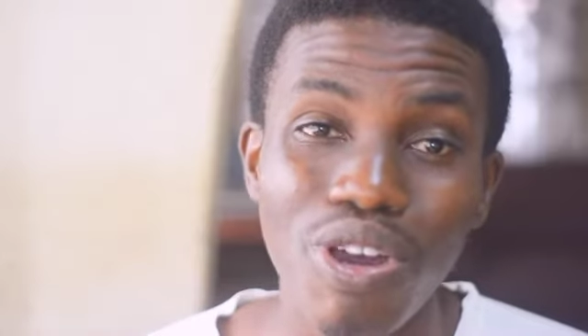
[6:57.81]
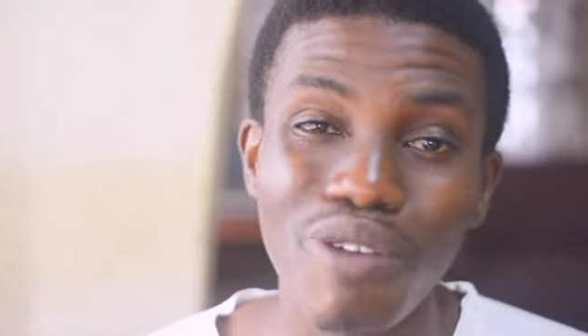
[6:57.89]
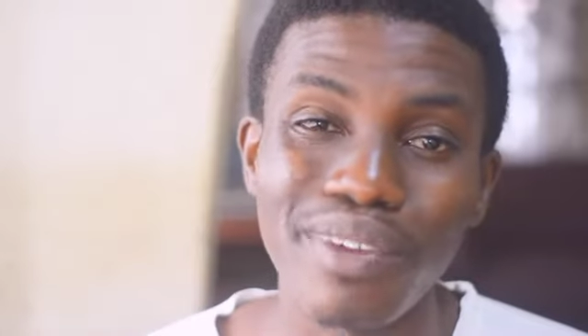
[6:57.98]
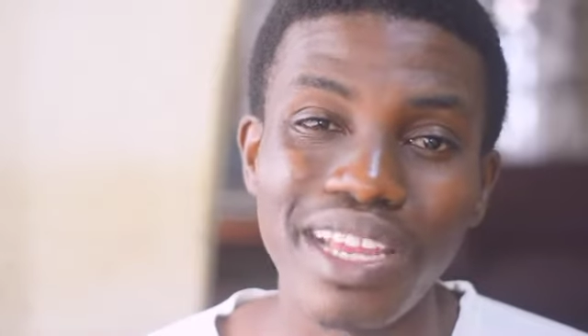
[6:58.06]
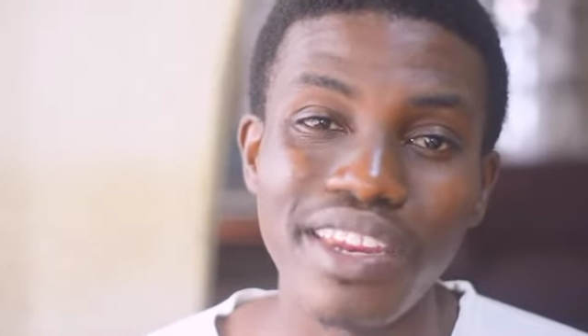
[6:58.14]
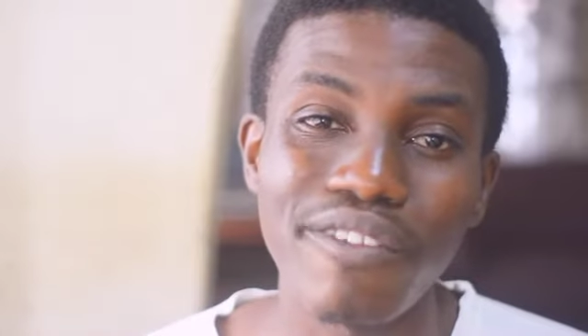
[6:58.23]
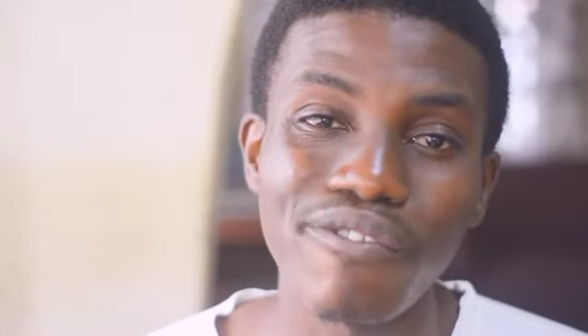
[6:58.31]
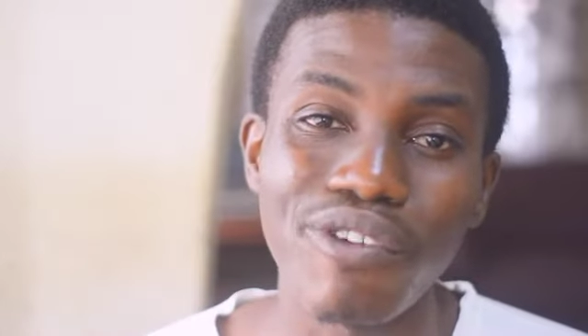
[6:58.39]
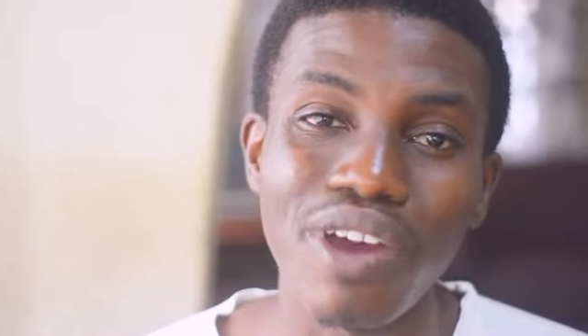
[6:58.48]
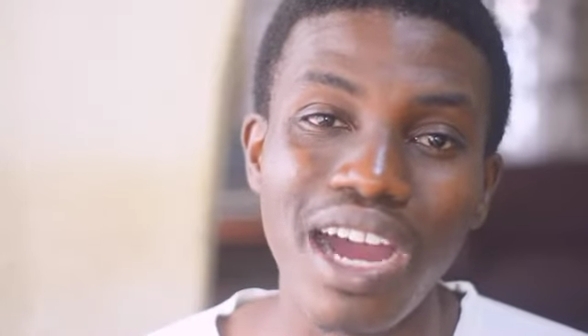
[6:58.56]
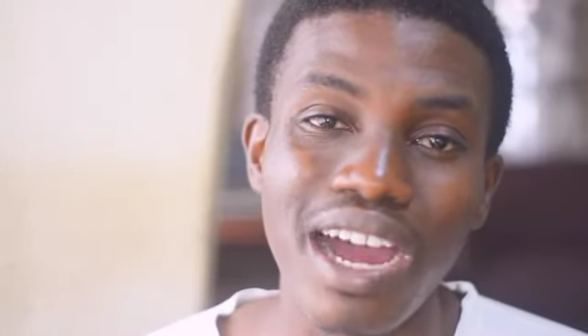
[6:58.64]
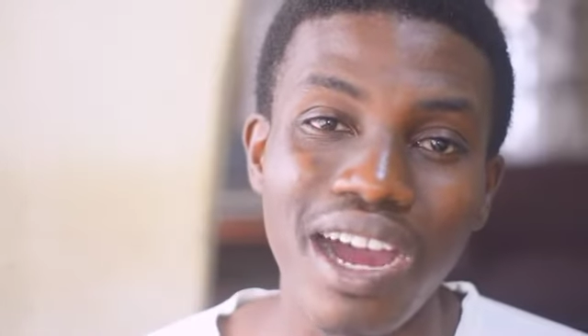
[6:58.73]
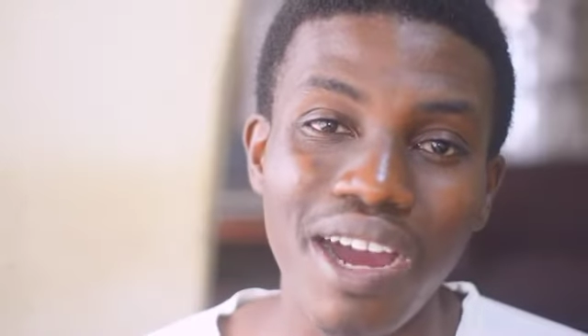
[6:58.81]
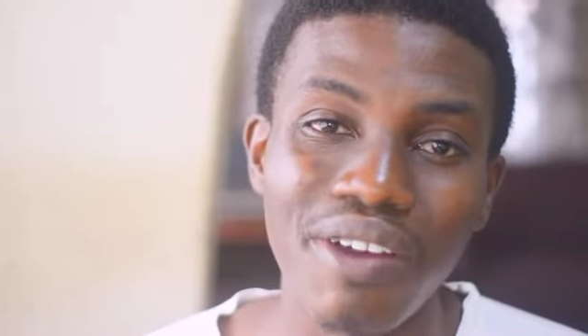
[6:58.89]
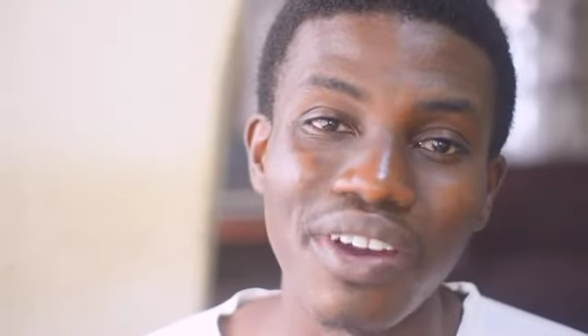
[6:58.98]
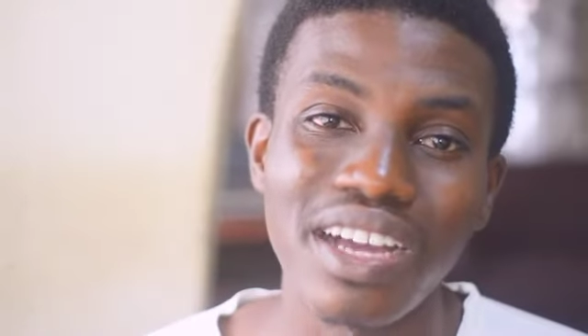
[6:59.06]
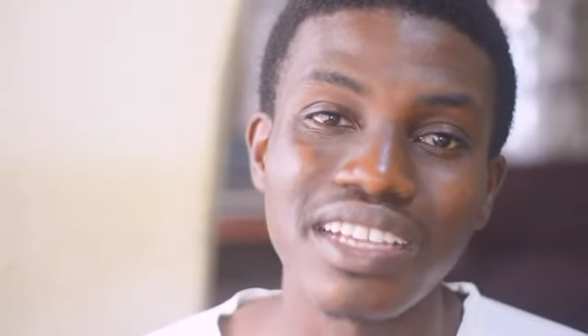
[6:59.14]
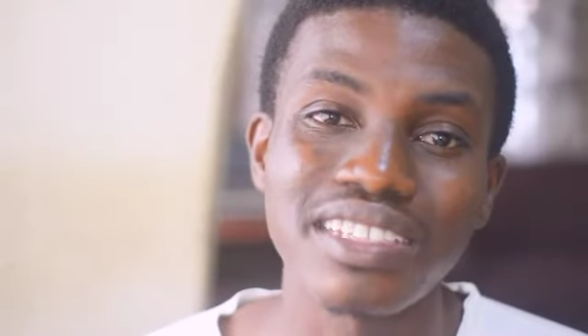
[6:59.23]
of learning for
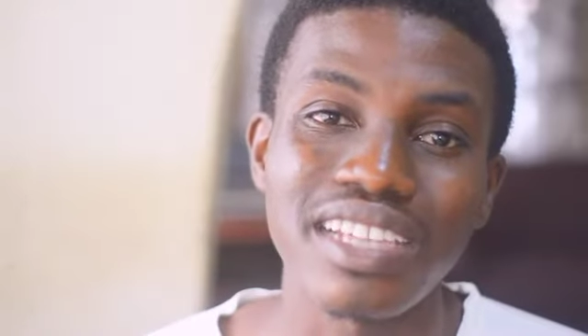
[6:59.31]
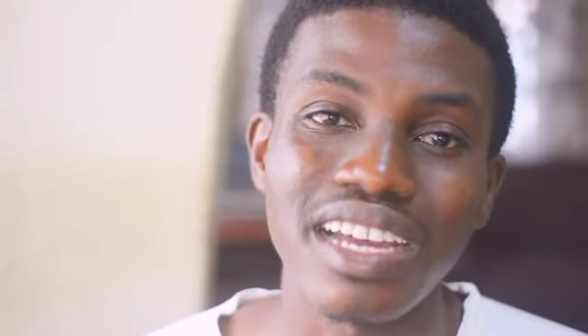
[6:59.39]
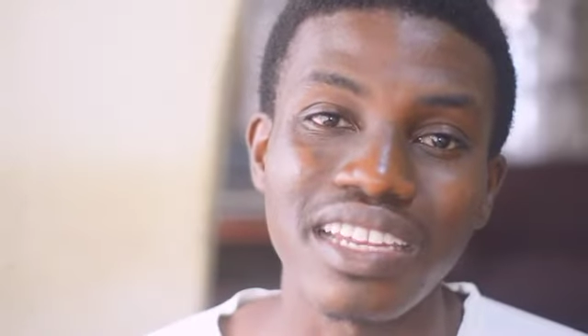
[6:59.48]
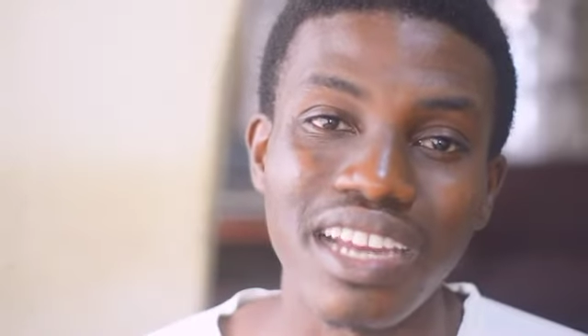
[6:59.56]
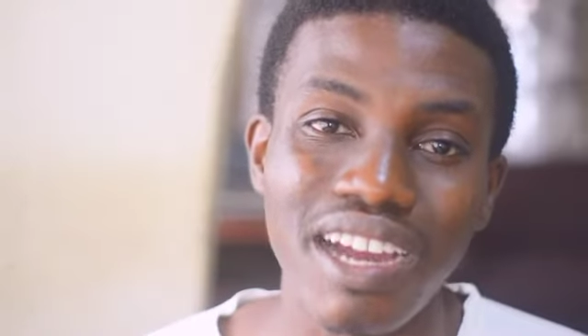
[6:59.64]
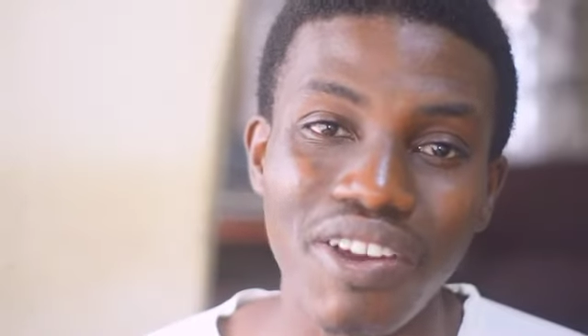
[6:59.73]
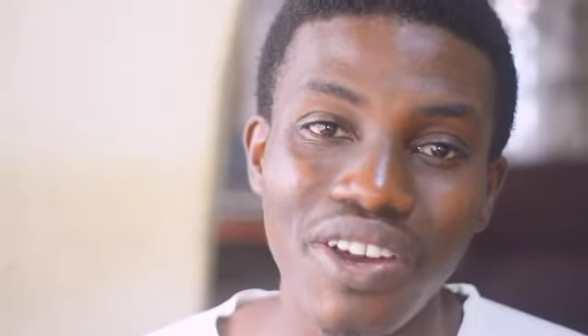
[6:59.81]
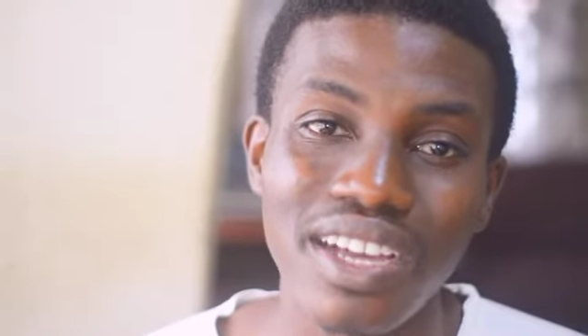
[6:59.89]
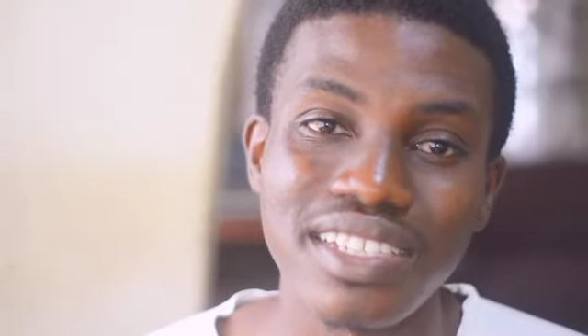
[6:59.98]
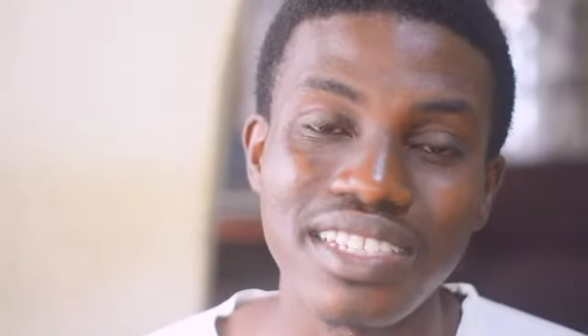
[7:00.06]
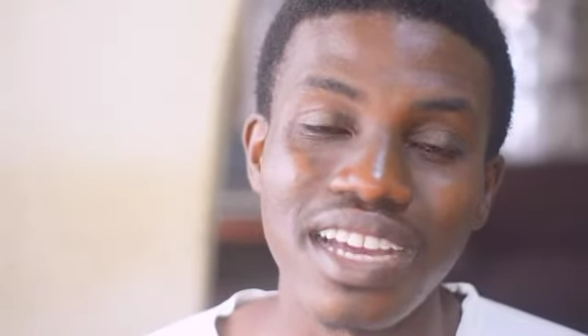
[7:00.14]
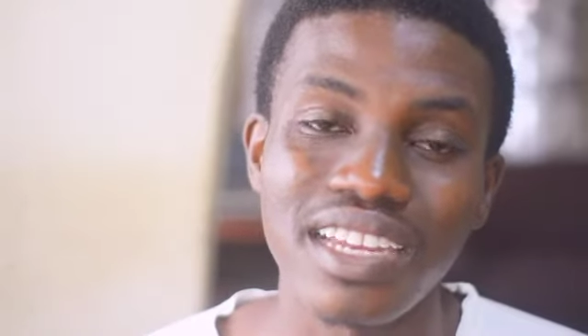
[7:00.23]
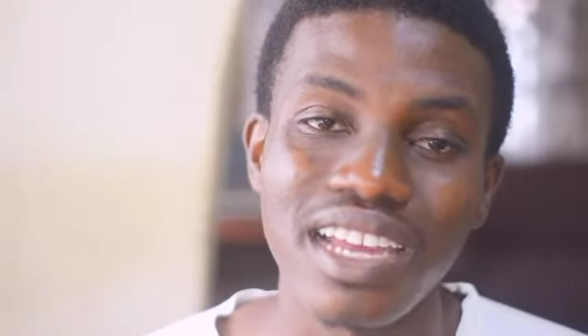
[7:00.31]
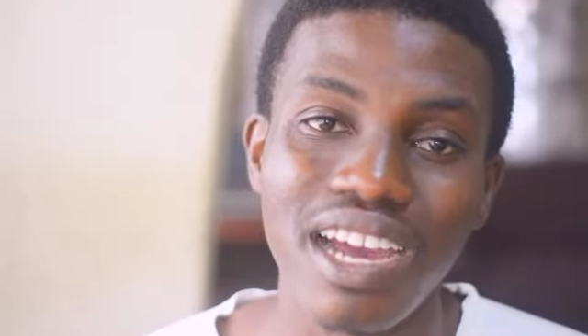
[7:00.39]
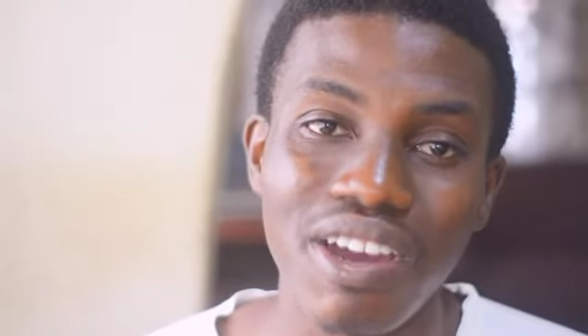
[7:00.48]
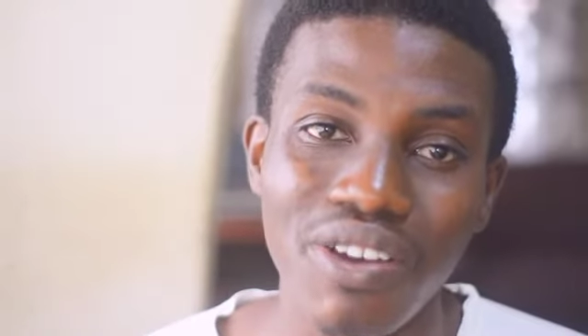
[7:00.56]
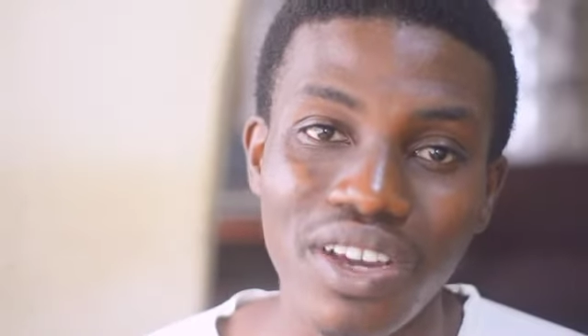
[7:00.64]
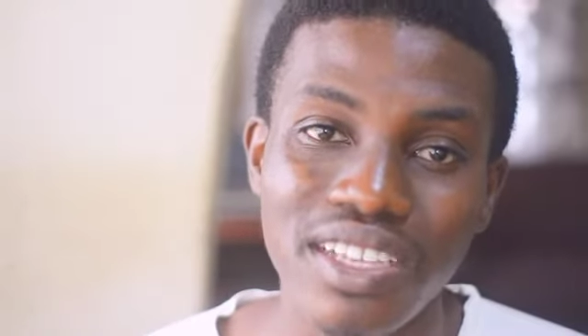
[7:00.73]
hours and hours and
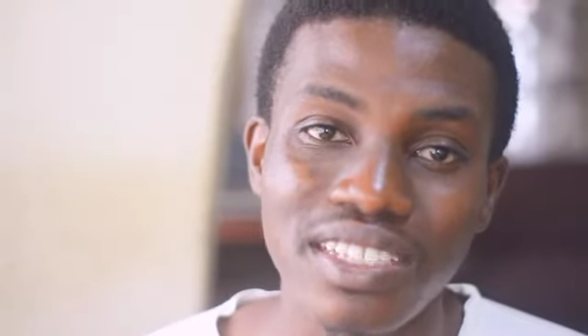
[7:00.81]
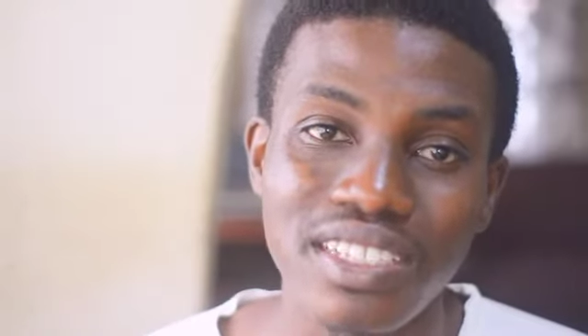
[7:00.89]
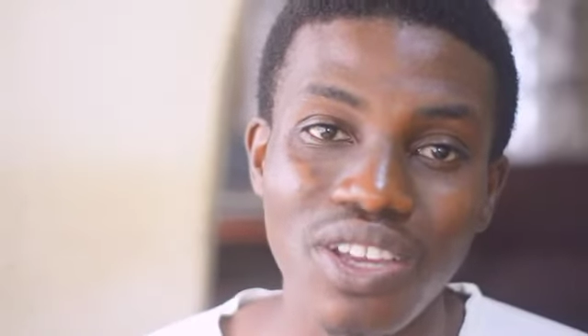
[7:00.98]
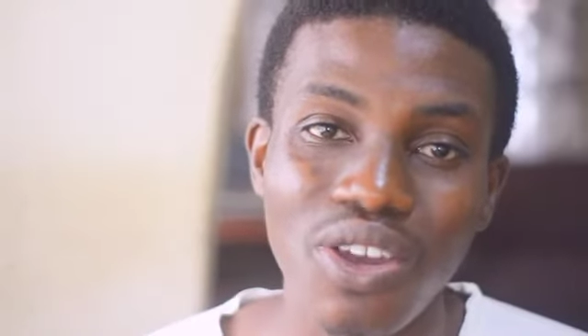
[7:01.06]
hours,